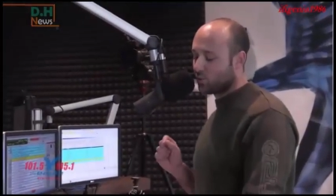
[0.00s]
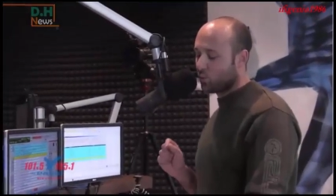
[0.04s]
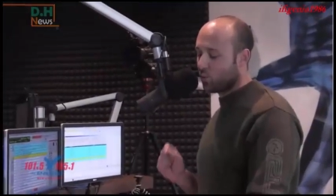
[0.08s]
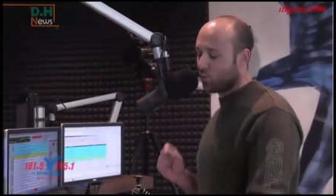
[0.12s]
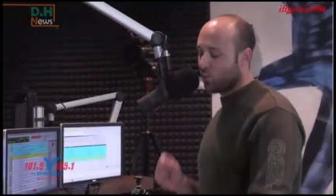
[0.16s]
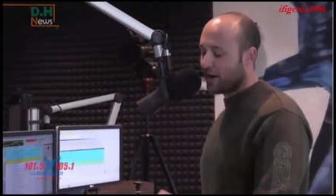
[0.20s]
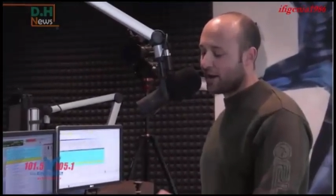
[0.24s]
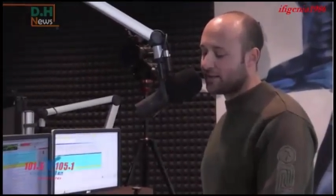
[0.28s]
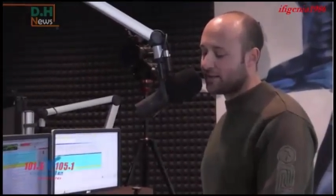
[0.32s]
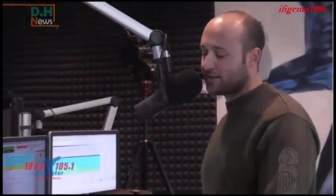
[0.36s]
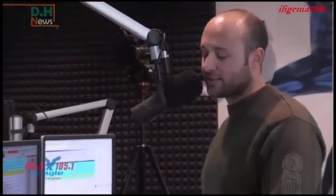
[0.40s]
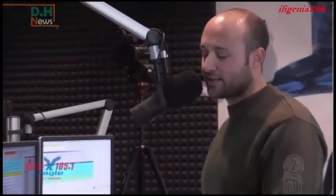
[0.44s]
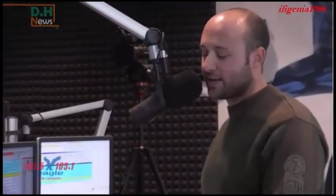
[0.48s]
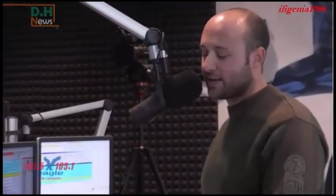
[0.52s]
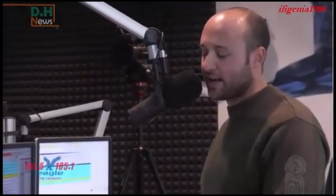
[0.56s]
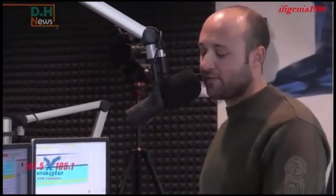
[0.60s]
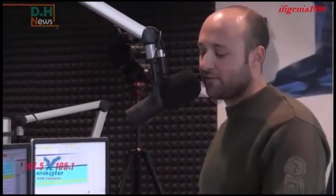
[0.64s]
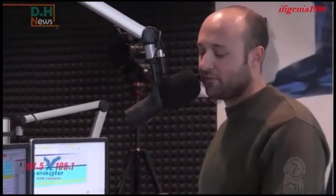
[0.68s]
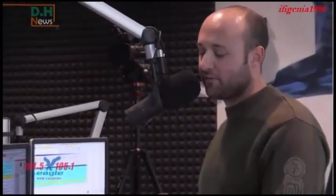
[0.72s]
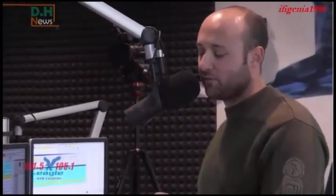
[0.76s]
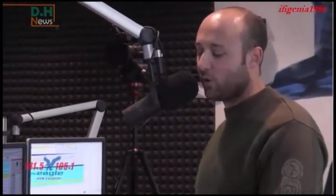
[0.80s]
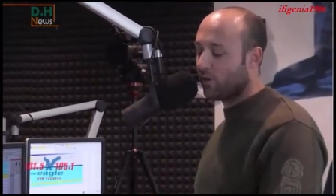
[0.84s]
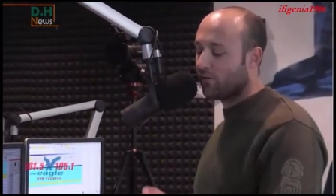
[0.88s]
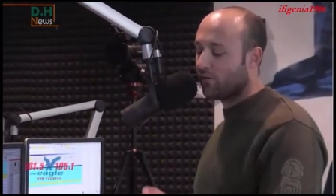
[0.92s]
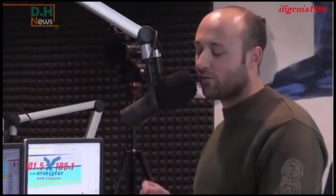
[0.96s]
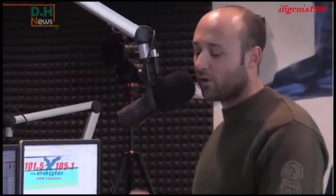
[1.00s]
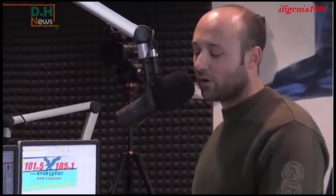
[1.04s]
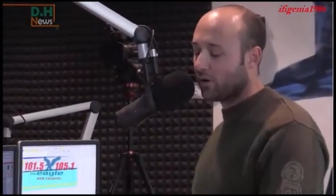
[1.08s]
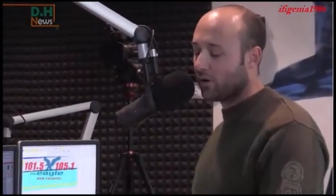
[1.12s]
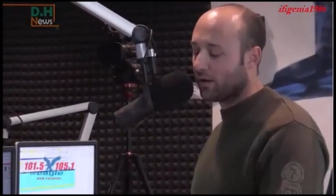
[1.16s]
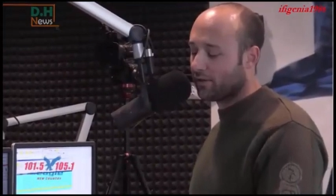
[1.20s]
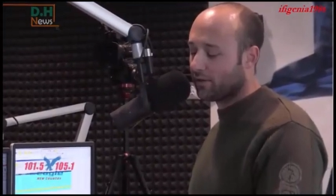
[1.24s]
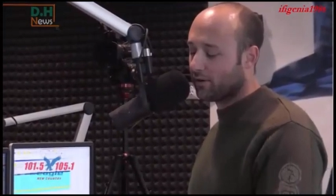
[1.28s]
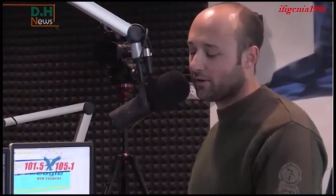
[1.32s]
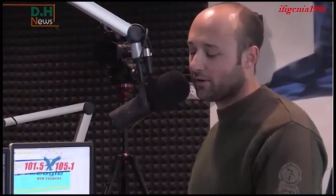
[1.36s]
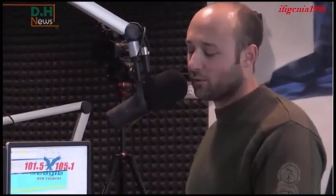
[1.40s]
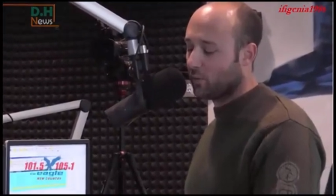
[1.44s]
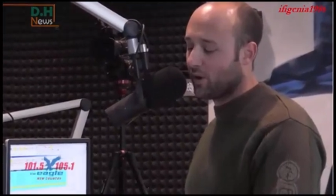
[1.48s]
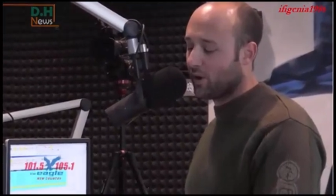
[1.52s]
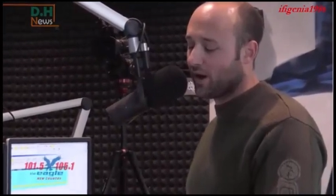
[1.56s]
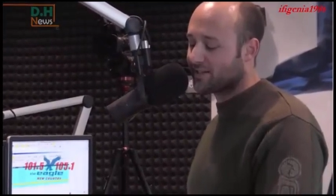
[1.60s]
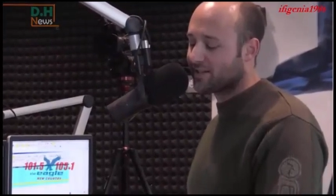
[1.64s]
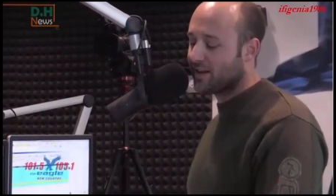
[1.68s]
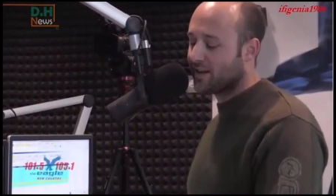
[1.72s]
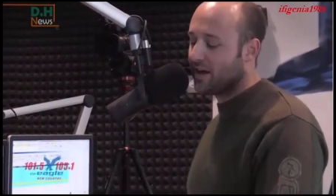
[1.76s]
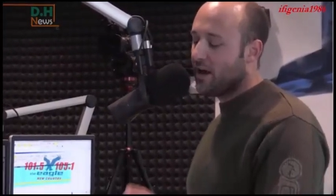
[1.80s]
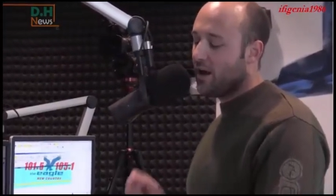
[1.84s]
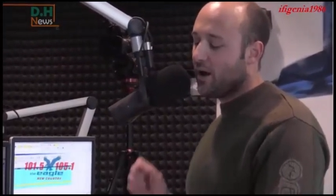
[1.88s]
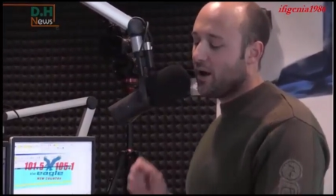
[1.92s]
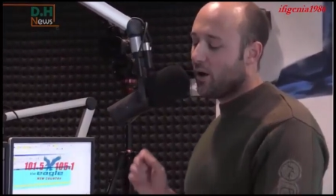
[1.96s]
Wednesday, 443rd
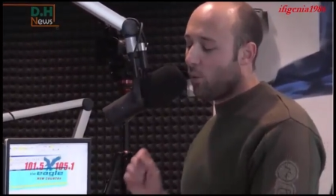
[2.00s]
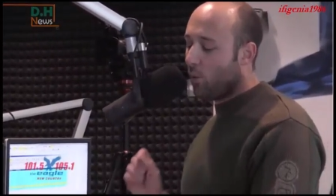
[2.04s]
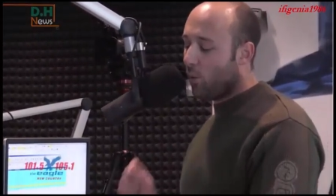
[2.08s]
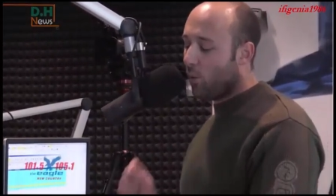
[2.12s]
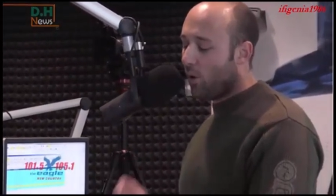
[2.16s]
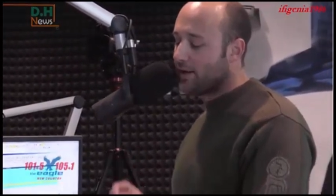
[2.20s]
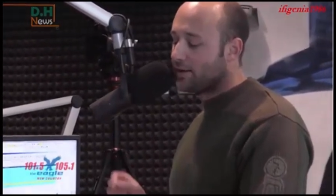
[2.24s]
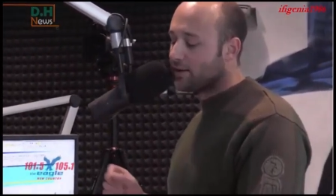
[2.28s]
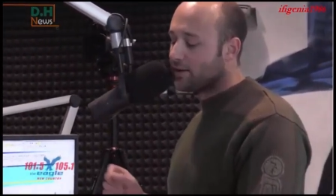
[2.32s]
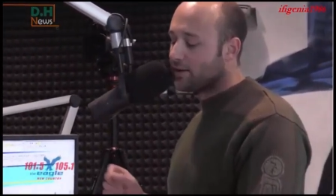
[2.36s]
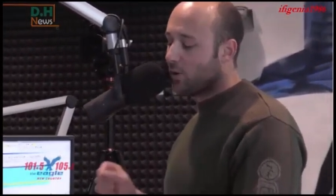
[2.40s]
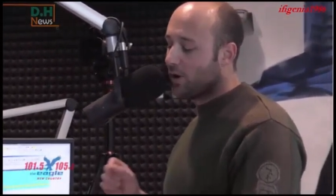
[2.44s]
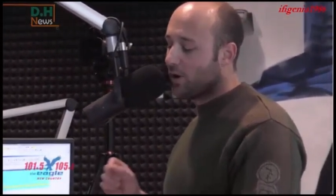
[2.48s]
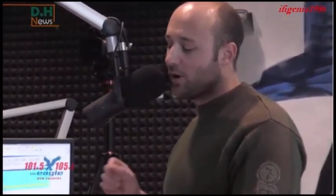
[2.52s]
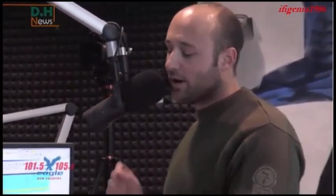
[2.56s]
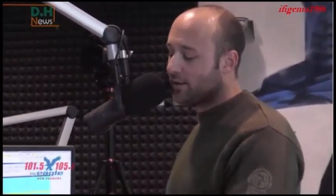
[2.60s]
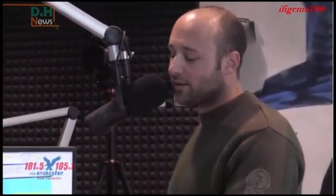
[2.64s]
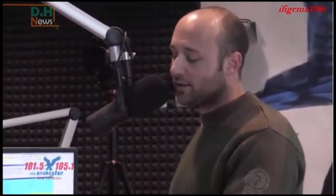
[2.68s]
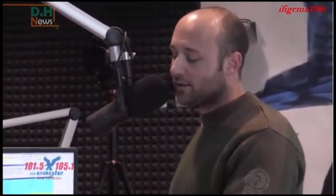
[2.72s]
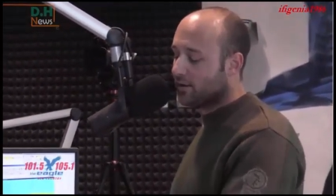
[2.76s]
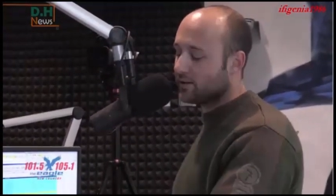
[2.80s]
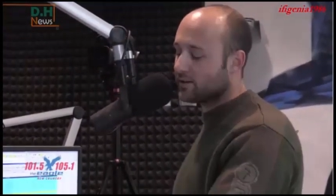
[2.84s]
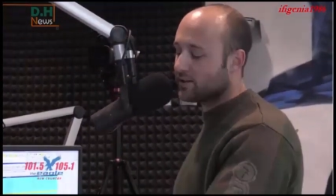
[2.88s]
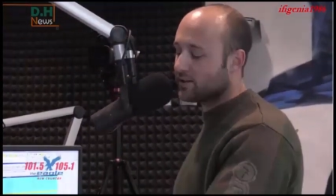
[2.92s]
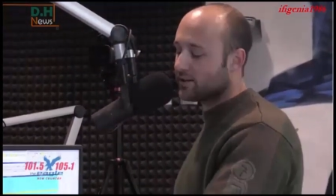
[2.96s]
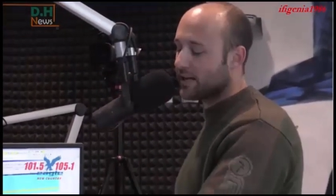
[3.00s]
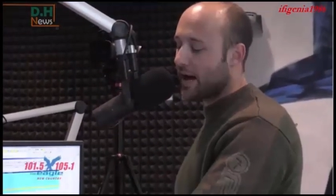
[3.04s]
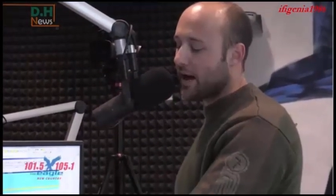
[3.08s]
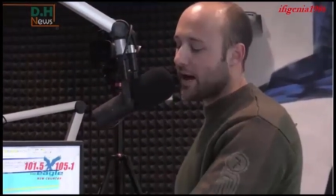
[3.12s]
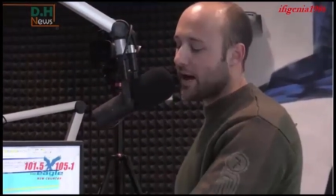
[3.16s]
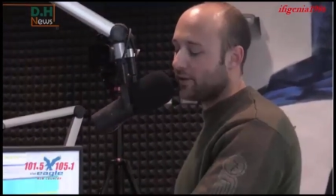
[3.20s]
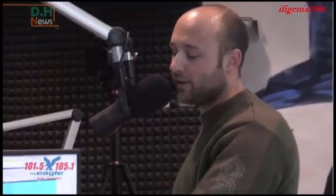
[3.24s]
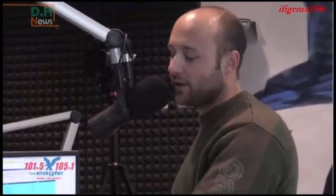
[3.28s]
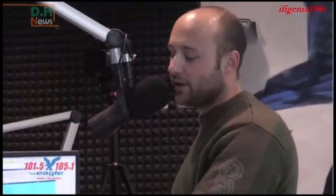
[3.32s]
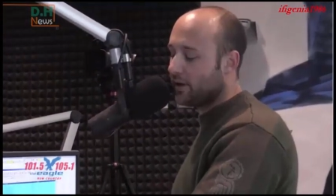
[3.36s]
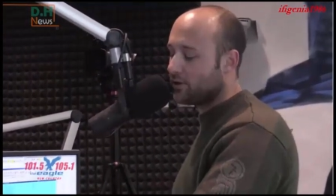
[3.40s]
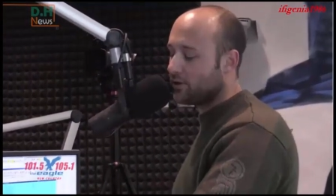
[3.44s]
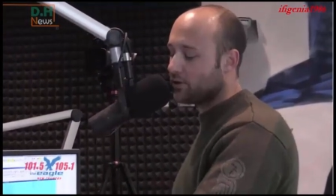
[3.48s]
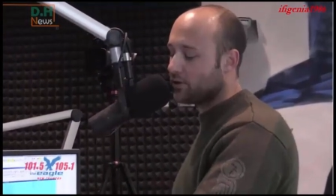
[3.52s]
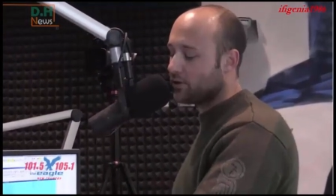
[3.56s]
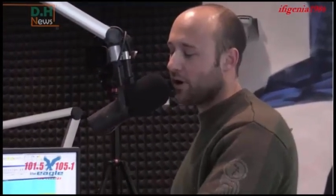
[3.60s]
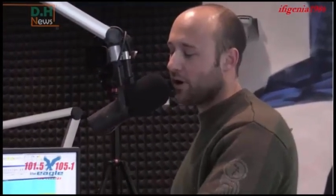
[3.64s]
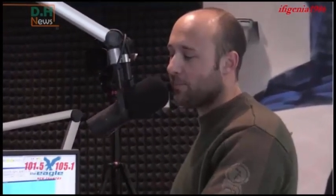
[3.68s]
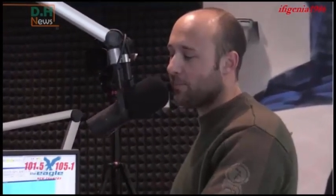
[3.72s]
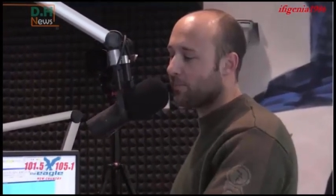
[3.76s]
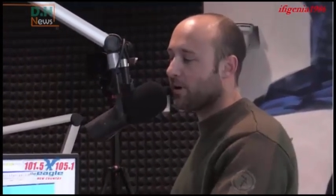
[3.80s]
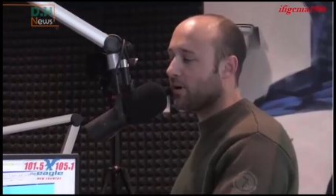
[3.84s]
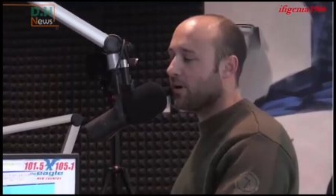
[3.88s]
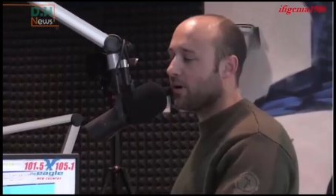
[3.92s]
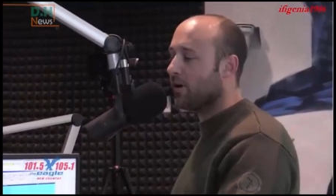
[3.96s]
West, 123rd South in
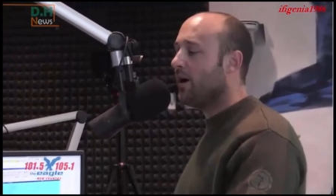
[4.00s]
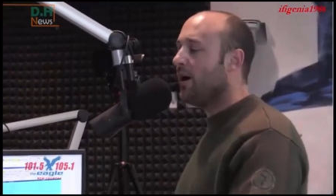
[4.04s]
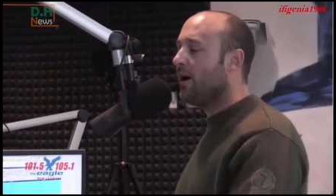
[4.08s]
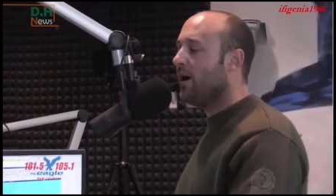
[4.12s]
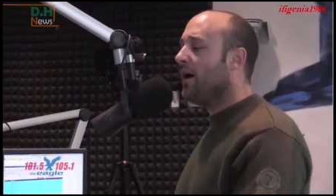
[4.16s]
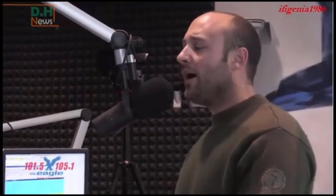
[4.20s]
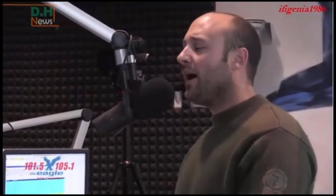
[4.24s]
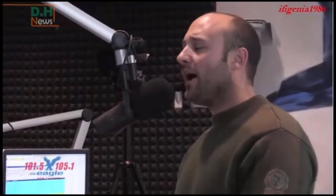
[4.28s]
Draper.